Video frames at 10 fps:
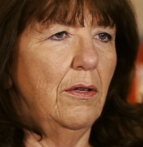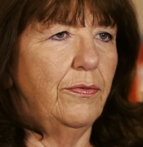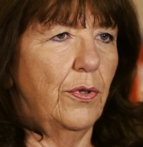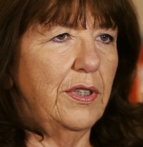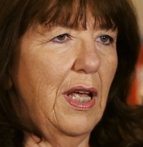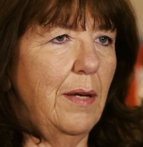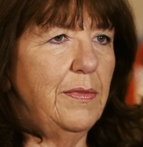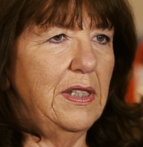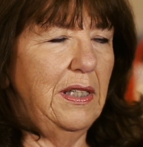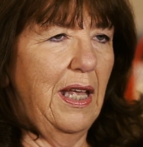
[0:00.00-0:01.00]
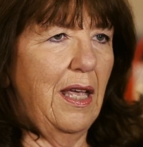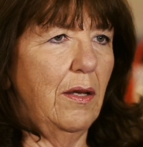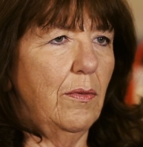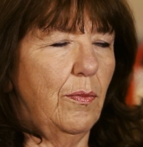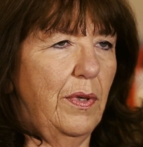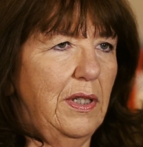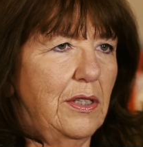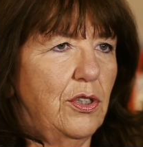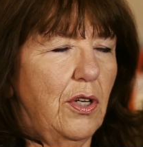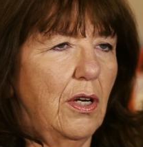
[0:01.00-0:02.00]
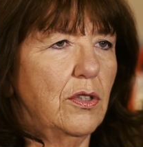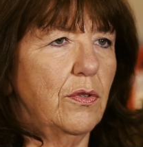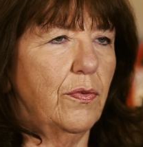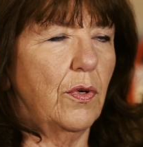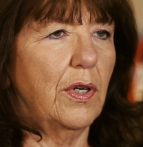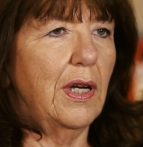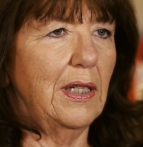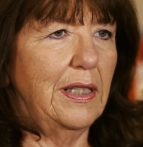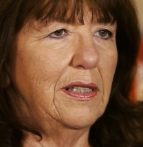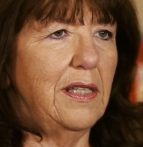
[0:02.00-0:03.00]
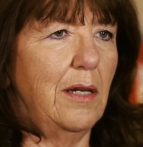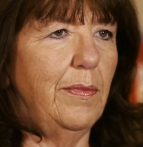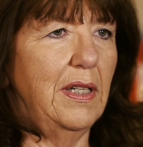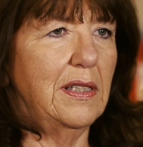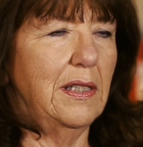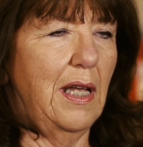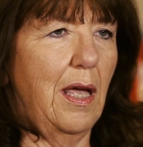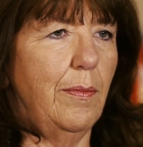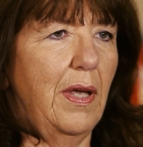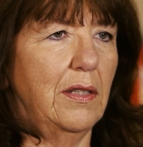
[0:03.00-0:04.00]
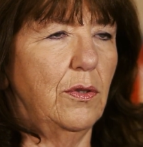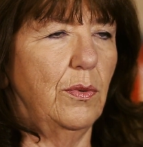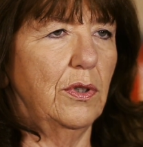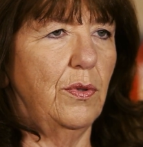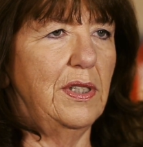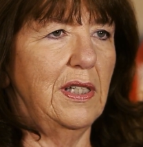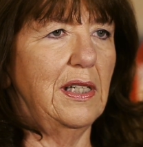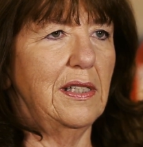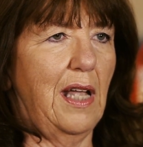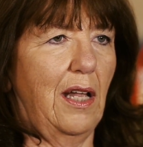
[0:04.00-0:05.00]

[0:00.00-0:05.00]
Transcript: four times a day when discharged for at least 10 minutes a time and to increase it as